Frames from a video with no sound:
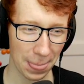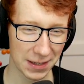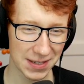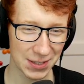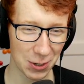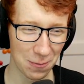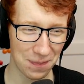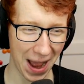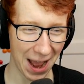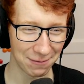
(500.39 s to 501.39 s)
Zoo
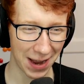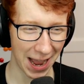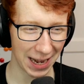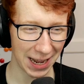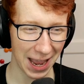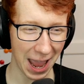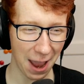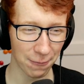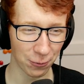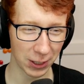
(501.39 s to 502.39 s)
Batman
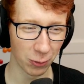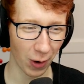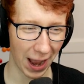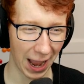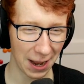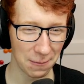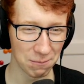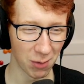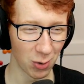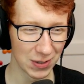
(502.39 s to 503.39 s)
everywhere.
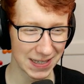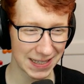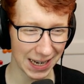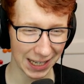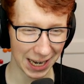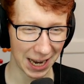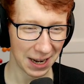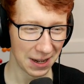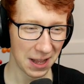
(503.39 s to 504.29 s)
Mozilla.